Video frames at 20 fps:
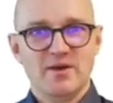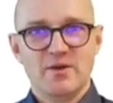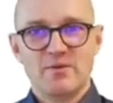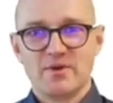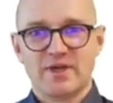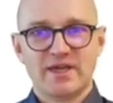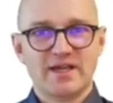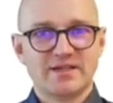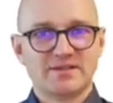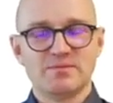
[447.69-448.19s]

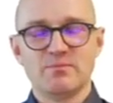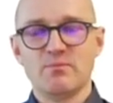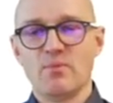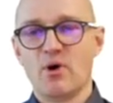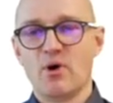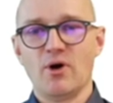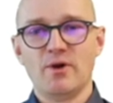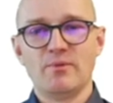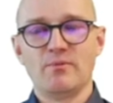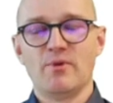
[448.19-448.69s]
gets more
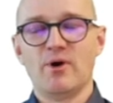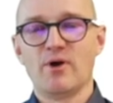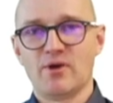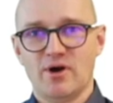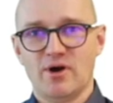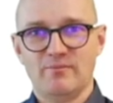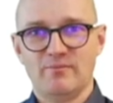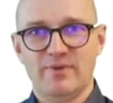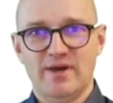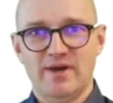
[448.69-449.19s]
and more
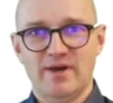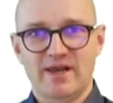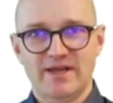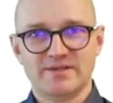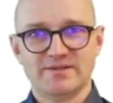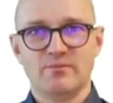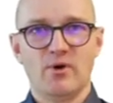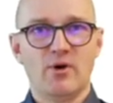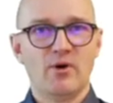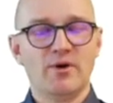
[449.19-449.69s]
complex and
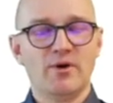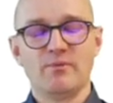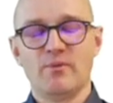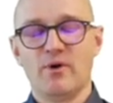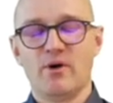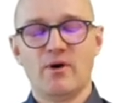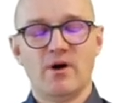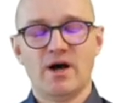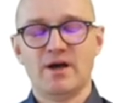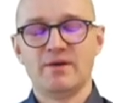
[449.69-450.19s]
more
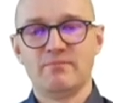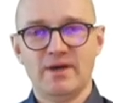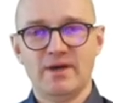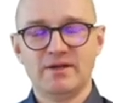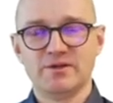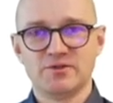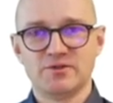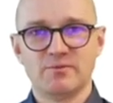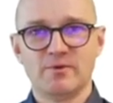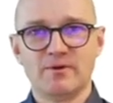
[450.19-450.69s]

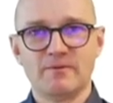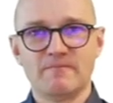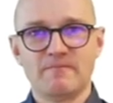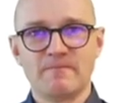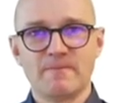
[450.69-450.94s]
unmanageable,